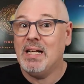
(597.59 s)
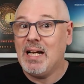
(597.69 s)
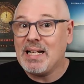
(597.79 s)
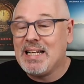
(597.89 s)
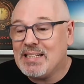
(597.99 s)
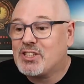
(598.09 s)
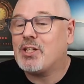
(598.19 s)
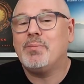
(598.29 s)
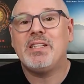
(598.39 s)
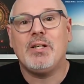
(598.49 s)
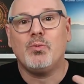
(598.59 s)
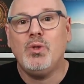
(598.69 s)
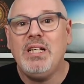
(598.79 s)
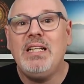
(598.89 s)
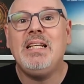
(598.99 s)
Again, something that
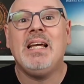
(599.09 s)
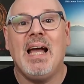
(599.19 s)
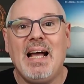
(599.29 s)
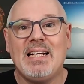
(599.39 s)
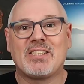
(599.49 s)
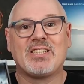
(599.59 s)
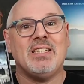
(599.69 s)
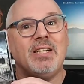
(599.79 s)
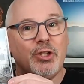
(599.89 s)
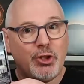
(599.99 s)
really adds